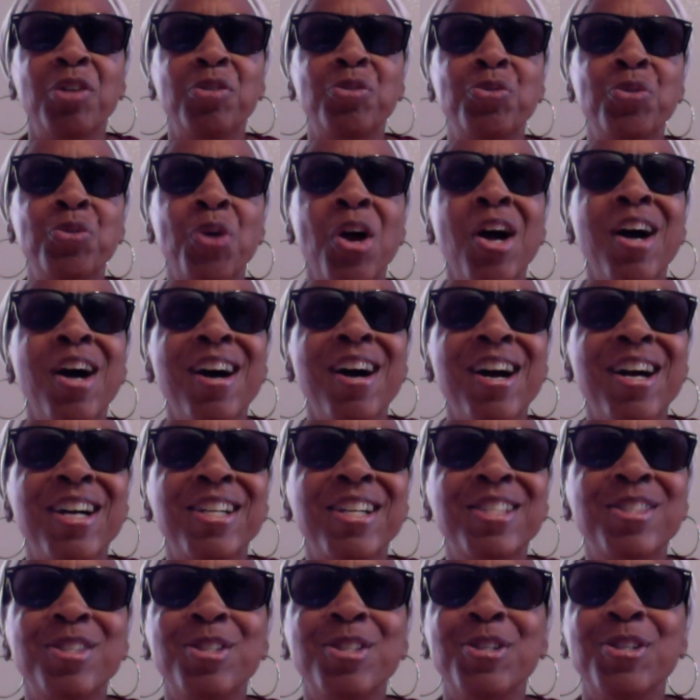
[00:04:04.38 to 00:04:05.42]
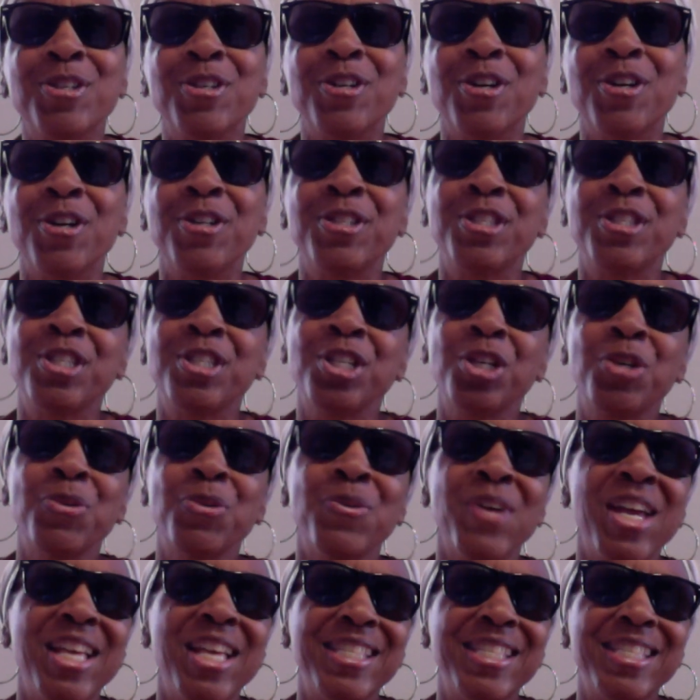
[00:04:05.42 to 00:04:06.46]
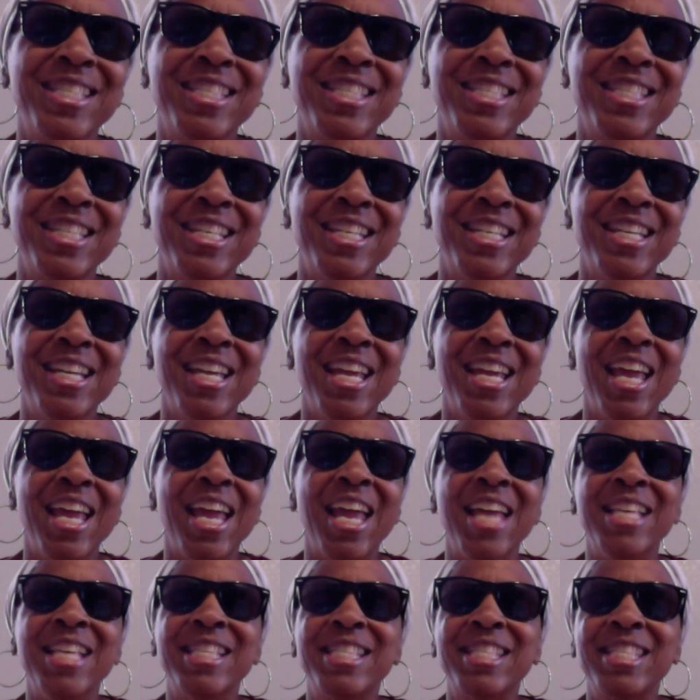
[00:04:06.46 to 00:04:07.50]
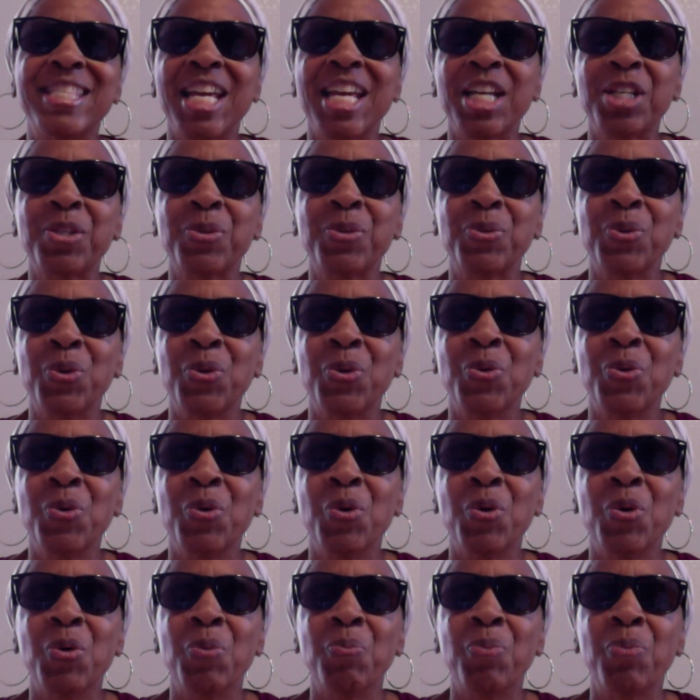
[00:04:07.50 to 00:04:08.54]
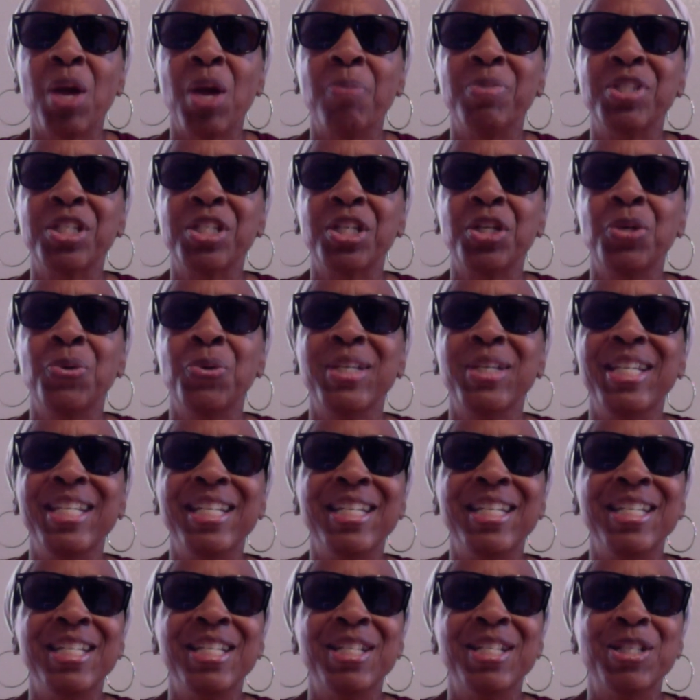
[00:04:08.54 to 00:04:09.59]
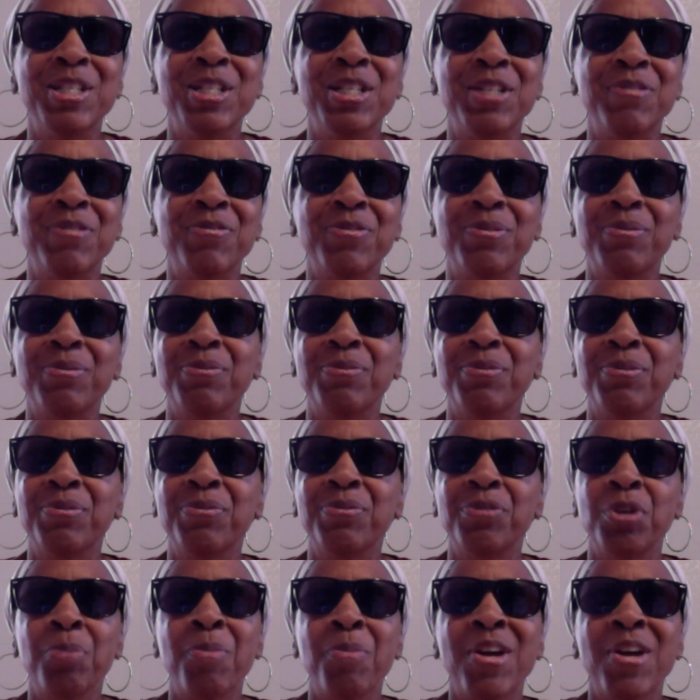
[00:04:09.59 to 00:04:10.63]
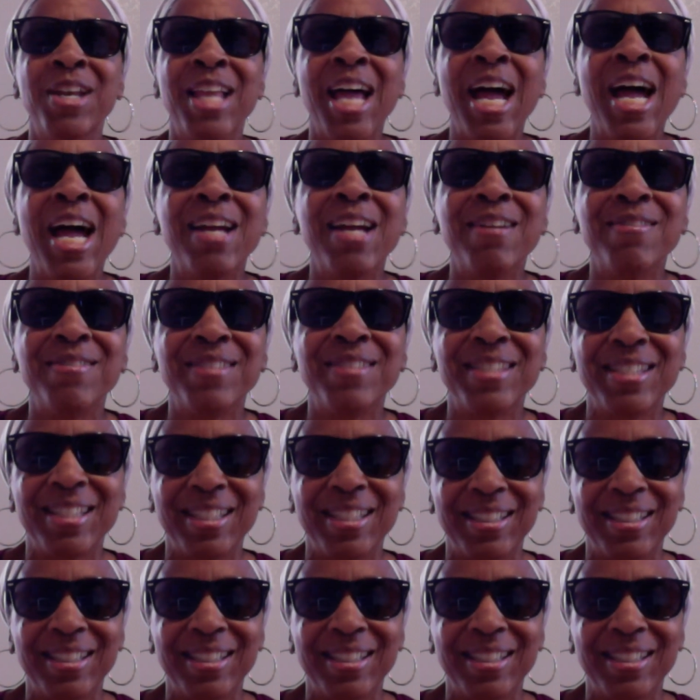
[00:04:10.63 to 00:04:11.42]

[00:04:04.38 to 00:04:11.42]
drugs, or cigarettes, and sexual promiscuity from our lives.